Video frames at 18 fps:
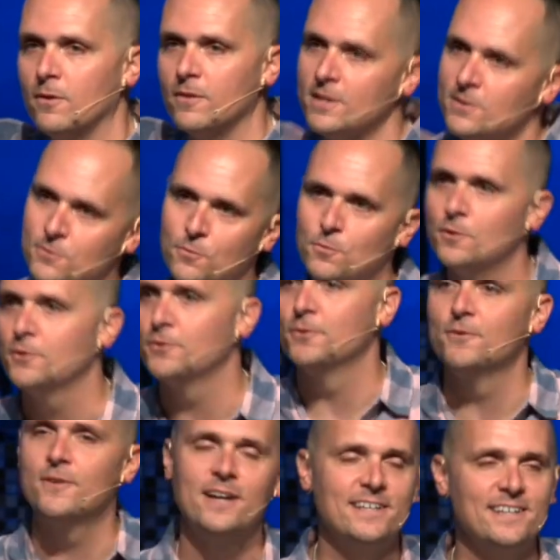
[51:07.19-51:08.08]
That's what we're
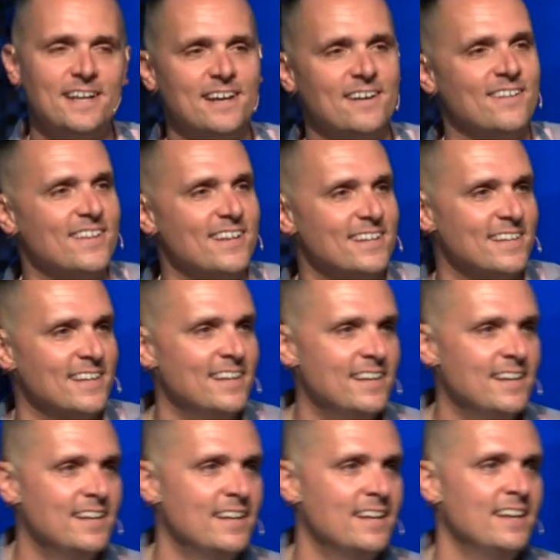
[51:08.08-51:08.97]
doing right now. Like,
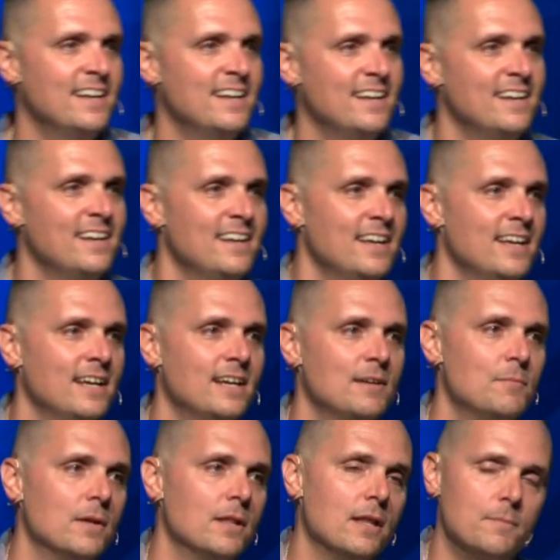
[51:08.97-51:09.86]

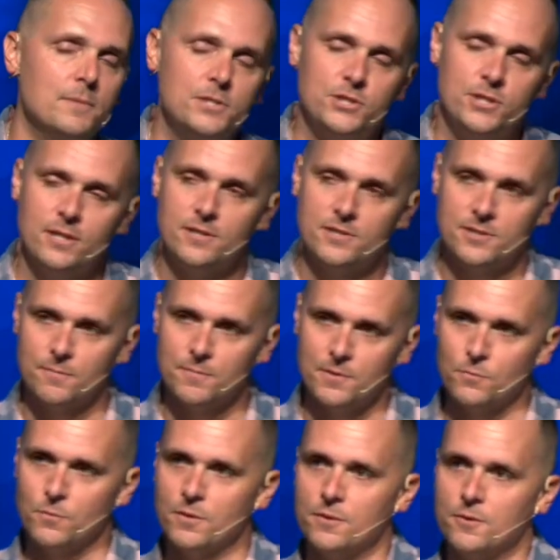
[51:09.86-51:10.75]
but let me share
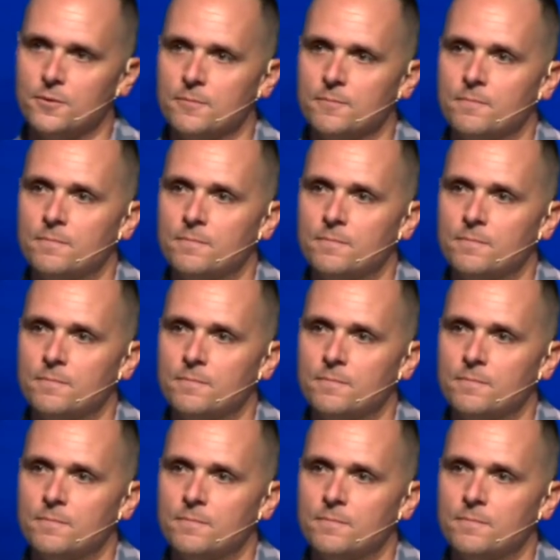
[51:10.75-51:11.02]
something with you.